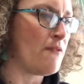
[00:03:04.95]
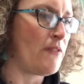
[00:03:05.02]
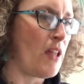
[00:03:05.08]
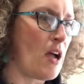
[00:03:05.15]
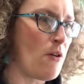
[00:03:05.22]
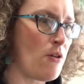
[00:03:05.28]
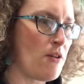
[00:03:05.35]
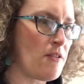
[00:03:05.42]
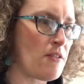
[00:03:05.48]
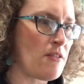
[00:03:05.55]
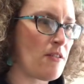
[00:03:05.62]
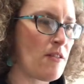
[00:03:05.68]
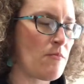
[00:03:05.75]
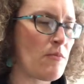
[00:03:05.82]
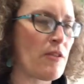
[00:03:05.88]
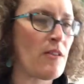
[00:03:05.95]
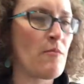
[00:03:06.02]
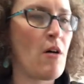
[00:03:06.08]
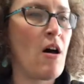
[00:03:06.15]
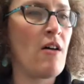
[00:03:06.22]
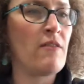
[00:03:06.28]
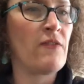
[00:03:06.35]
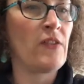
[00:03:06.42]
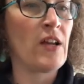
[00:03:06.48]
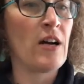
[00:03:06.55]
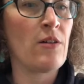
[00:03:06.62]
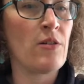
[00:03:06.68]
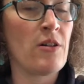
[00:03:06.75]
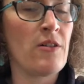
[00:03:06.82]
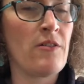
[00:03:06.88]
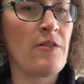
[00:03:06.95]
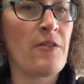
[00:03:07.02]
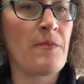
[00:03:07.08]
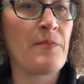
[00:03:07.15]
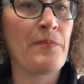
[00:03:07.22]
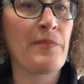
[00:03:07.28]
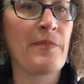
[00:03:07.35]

flowers and some small flowers.